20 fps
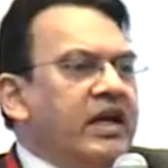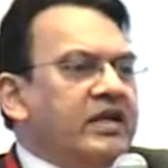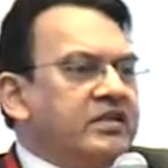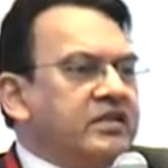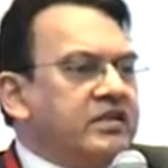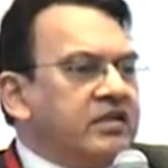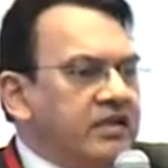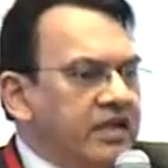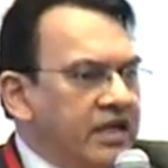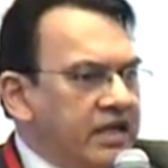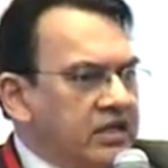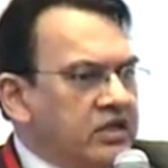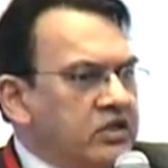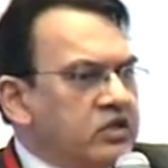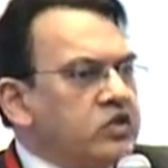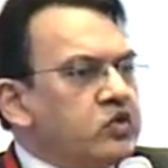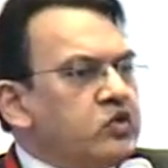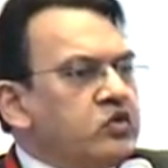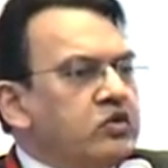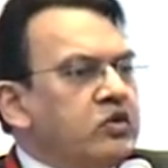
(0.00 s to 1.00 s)
hasn't
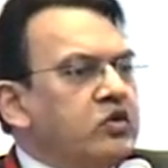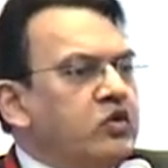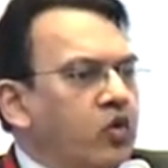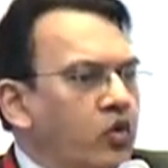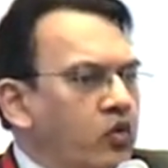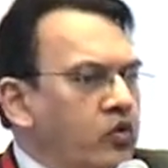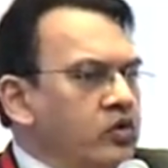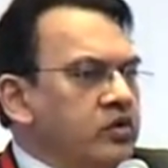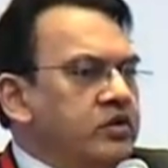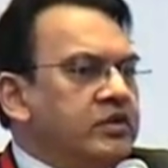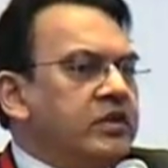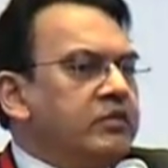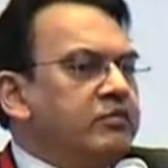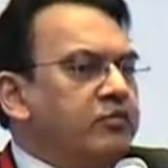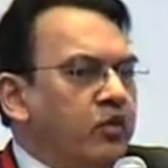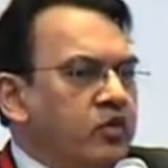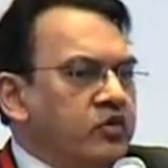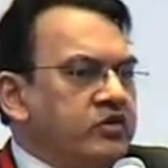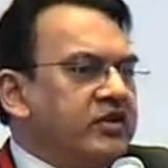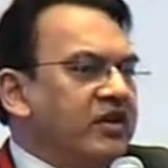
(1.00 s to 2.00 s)
led to the goals that
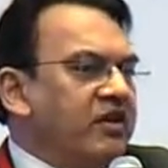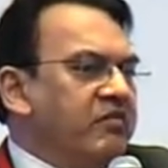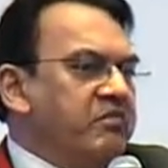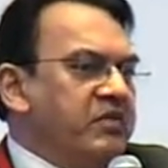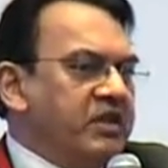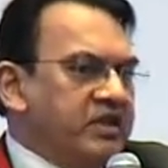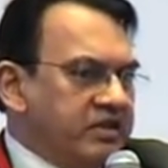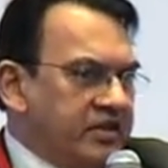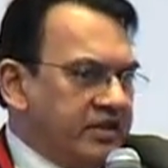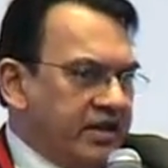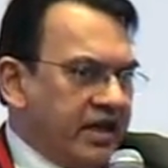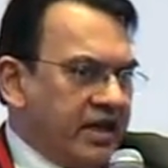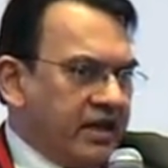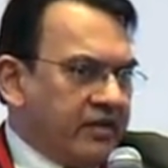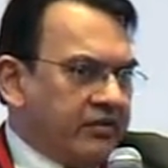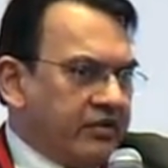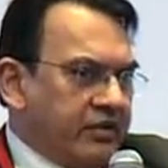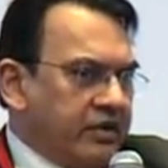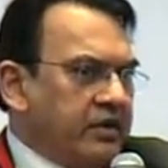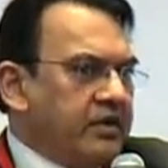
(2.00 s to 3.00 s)
most governments
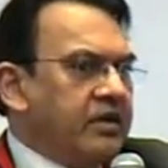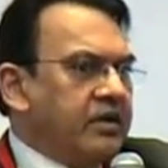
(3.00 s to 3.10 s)
have,